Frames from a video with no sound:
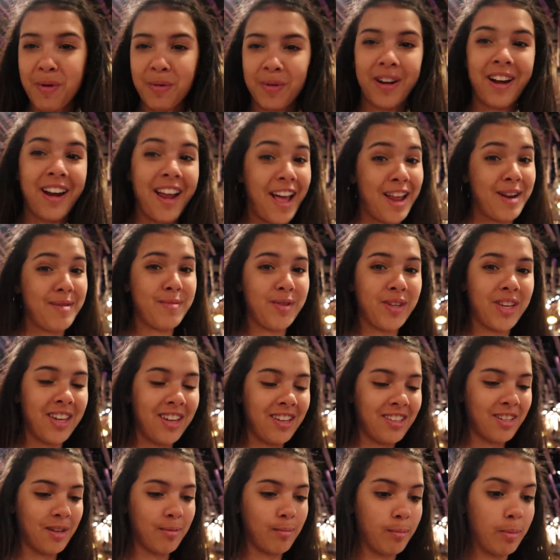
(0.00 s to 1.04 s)
We're at Animal
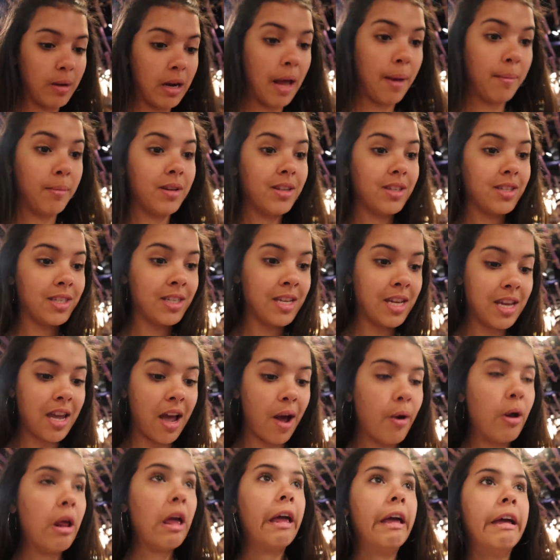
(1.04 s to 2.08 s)
Kingdom, but I'm gonna sneak
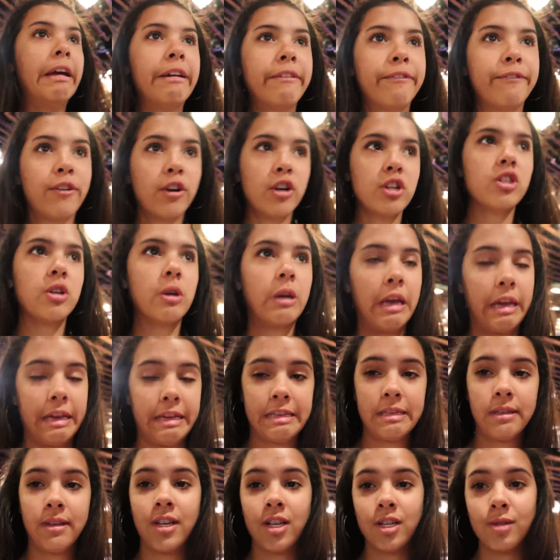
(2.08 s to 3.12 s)
out first.
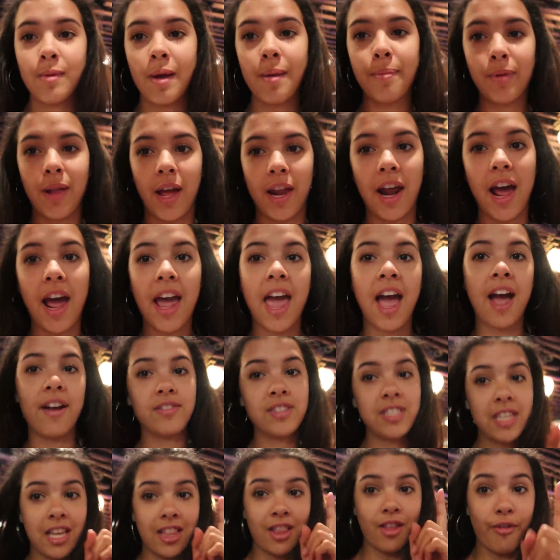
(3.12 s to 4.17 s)
Okay, so here's my plan. I
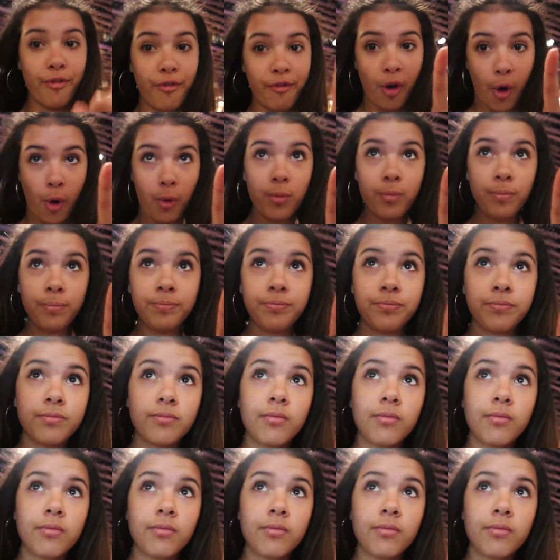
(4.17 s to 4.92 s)
have to get the phone.